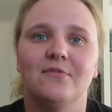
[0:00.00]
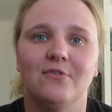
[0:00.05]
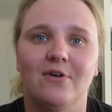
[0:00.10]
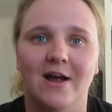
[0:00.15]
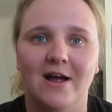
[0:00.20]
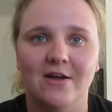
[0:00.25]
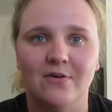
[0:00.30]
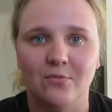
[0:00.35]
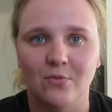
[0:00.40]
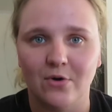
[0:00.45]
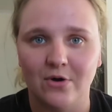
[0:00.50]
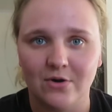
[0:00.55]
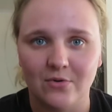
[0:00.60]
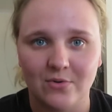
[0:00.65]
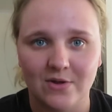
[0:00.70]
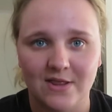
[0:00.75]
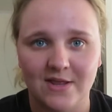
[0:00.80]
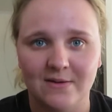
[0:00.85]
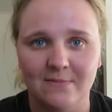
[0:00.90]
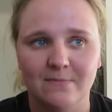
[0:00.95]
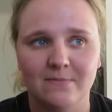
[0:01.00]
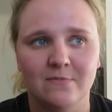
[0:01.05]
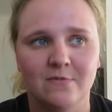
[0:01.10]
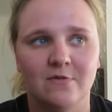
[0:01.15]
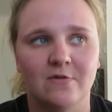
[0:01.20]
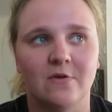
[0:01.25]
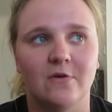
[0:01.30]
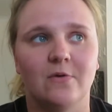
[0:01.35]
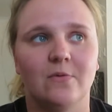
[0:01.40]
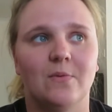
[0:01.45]
of groundwork with him
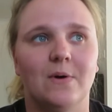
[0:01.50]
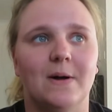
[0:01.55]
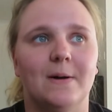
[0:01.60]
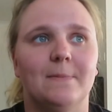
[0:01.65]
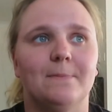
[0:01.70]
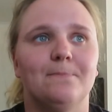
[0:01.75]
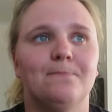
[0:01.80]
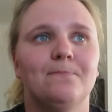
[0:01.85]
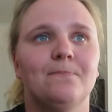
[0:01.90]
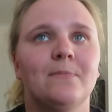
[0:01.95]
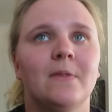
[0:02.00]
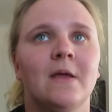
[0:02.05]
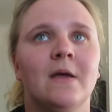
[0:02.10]
so um,